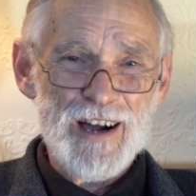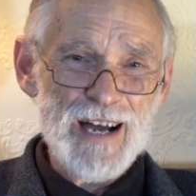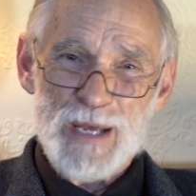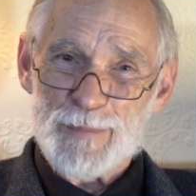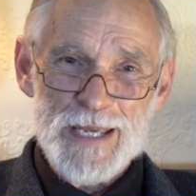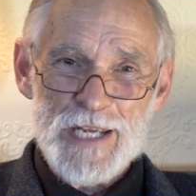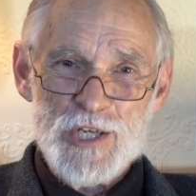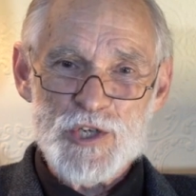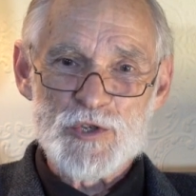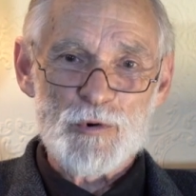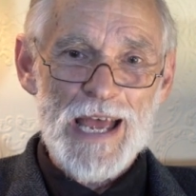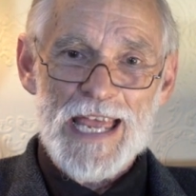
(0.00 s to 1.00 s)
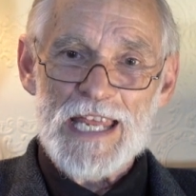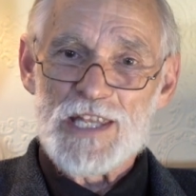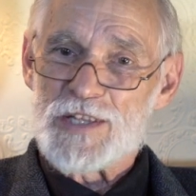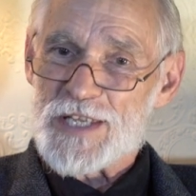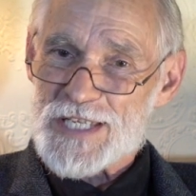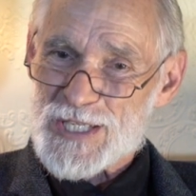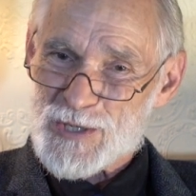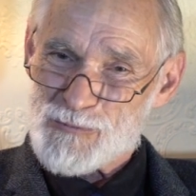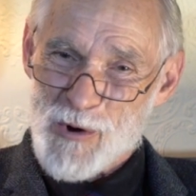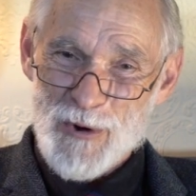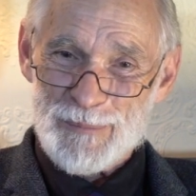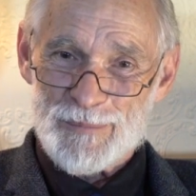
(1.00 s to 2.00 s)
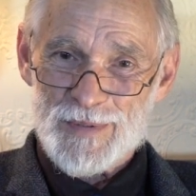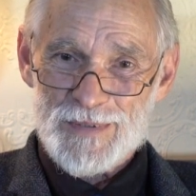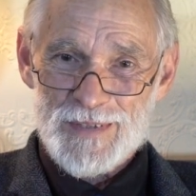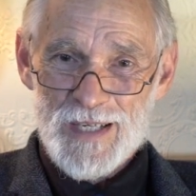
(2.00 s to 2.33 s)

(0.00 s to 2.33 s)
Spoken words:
I mean, drain the swamp.